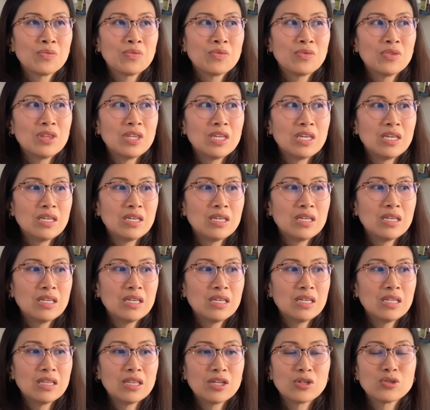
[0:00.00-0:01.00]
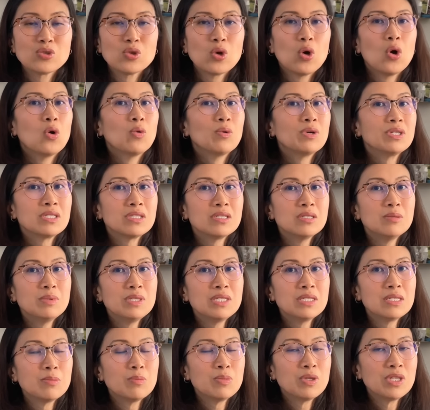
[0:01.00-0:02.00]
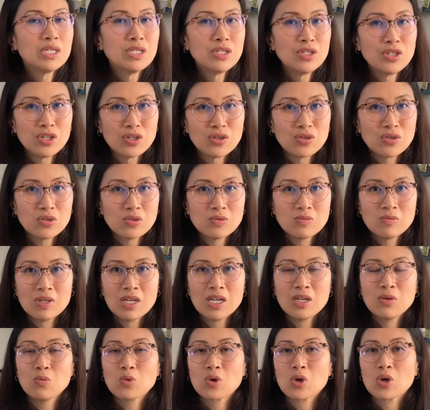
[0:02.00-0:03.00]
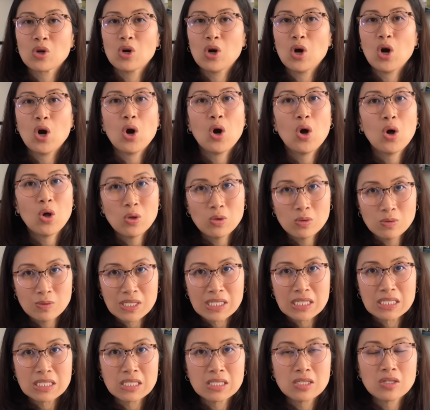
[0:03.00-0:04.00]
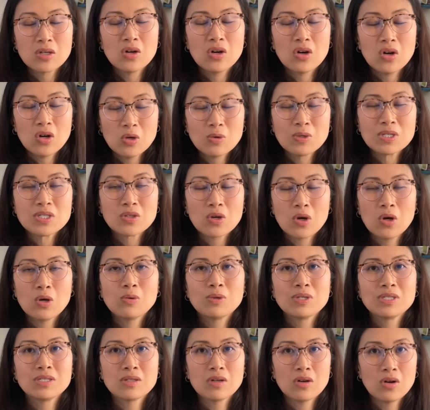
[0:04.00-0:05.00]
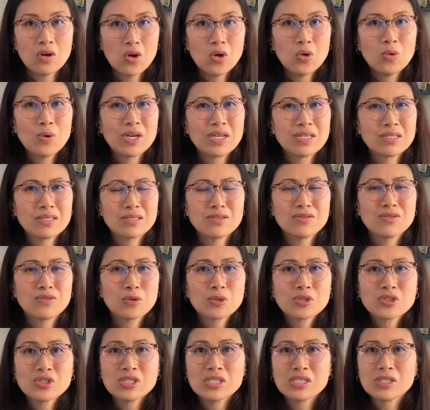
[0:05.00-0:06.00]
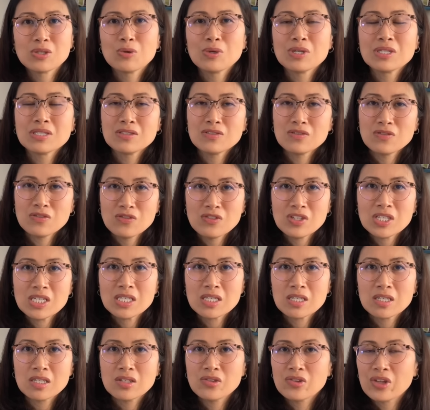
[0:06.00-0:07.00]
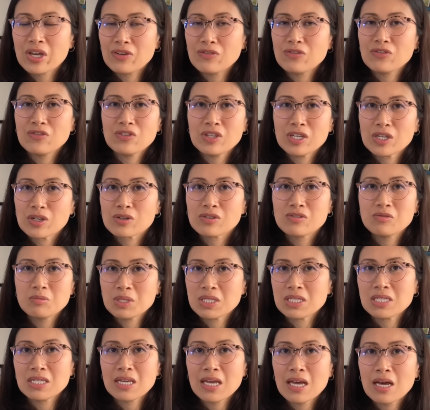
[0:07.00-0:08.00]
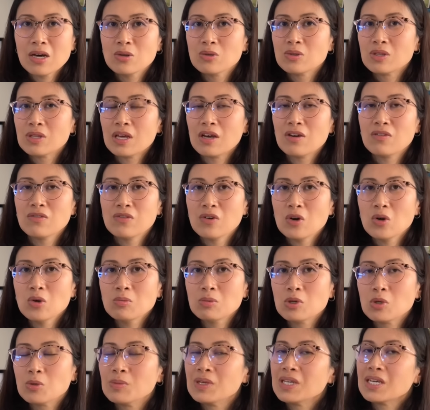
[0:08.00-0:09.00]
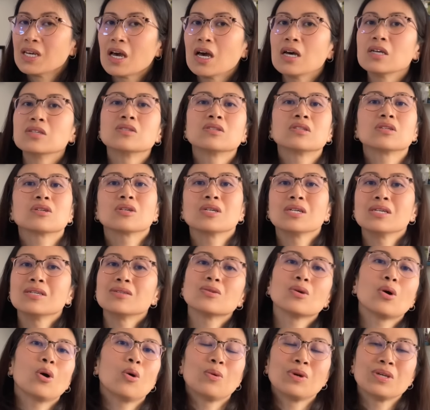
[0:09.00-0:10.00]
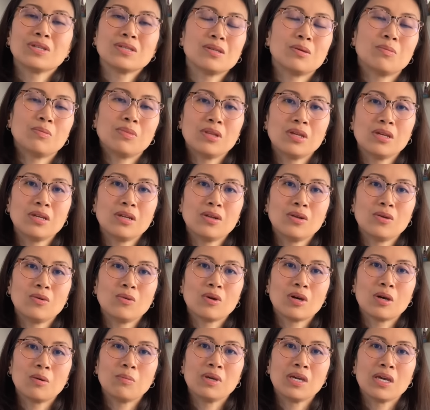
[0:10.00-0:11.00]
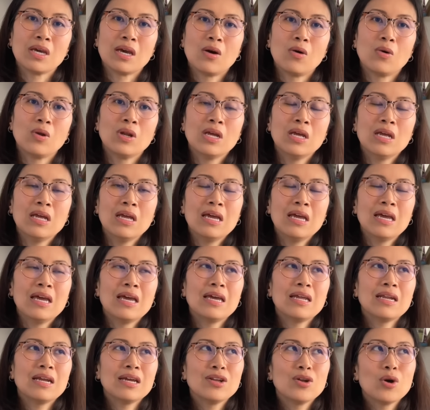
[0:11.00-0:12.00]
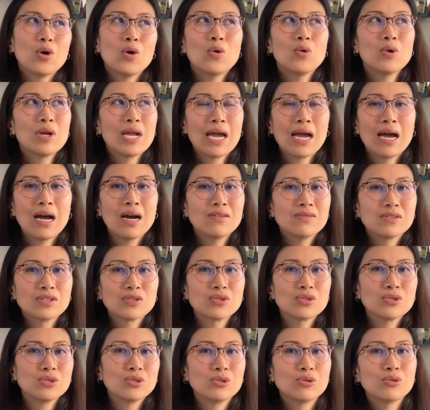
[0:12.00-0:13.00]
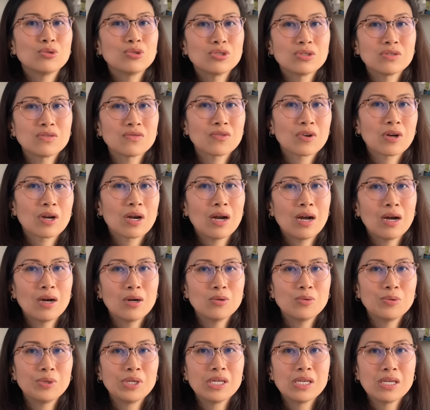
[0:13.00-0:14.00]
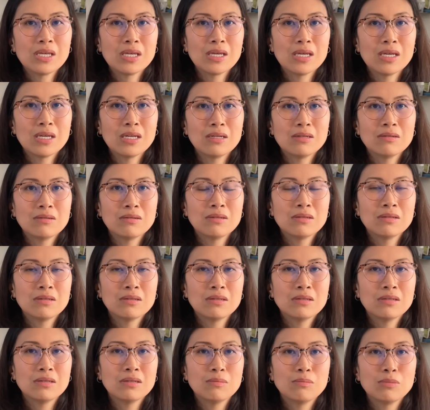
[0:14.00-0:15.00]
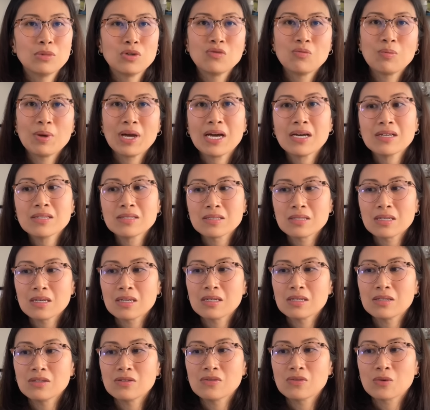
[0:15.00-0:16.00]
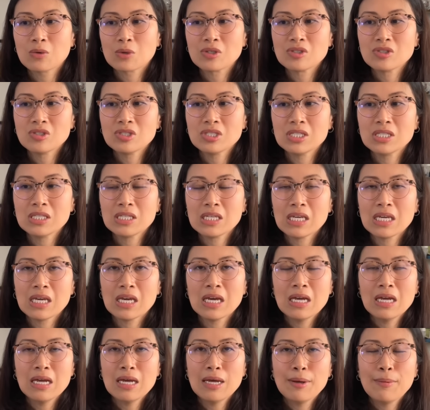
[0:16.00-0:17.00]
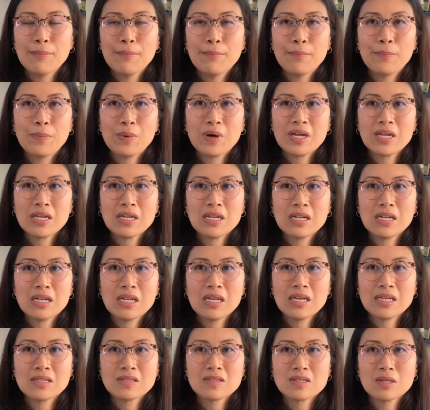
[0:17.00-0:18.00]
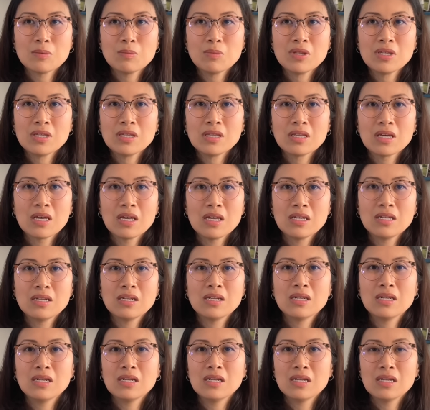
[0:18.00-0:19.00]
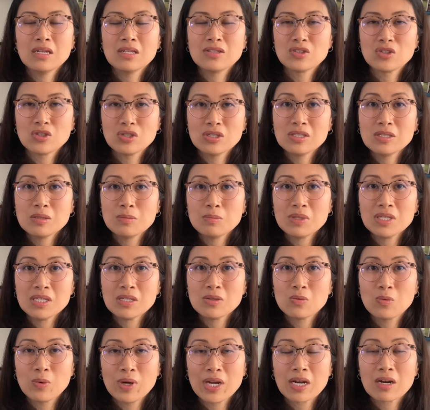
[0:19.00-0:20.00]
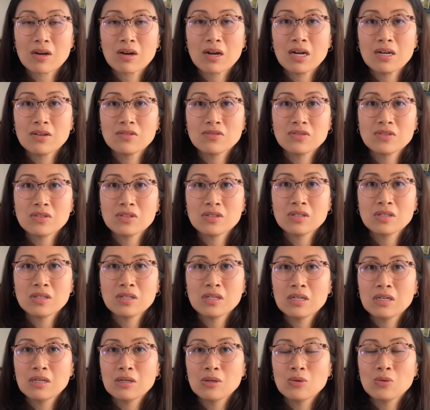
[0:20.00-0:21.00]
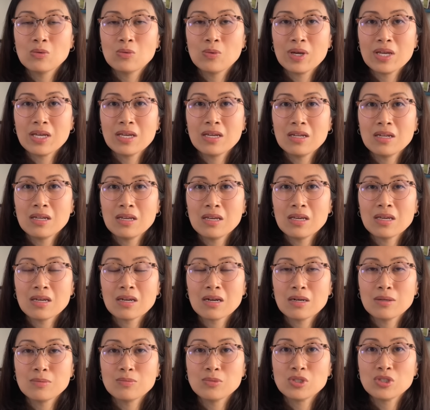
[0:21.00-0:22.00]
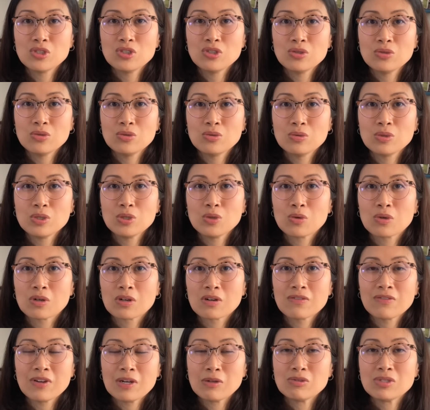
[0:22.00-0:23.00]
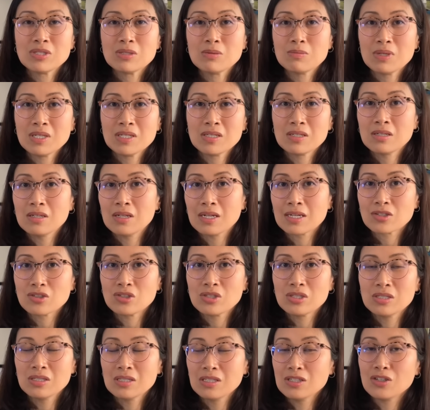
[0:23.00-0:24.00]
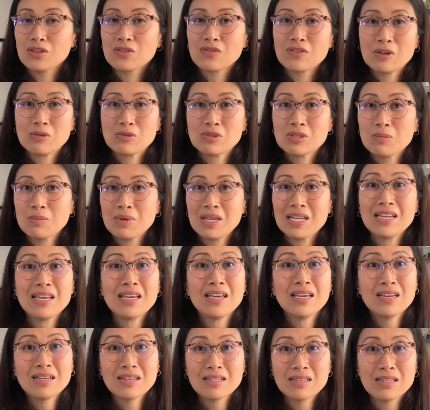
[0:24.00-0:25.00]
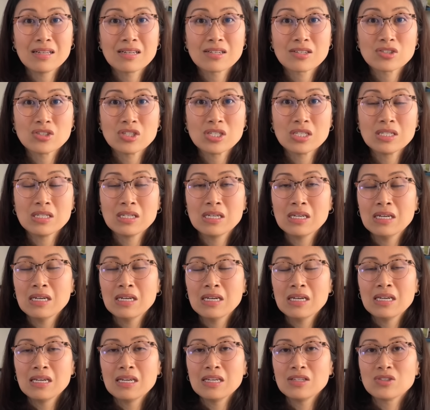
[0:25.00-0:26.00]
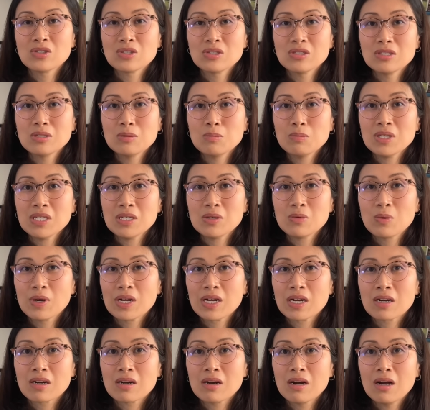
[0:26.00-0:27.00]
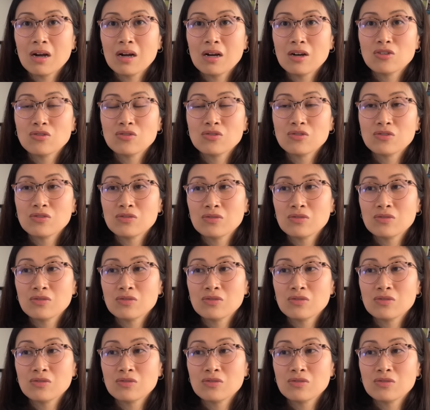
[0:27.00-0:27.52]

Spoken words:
there's always going to be something new, and we're always, unfortunately, going to feel that fear of missing out, that FOMO, because there is always something new coming out. And I don't have a solution for how we can move past that, unfortunately, but it's something that it's good to be aware of when it comes to your fountain pen collection and your fountain pen ink collection. It's good to be aware of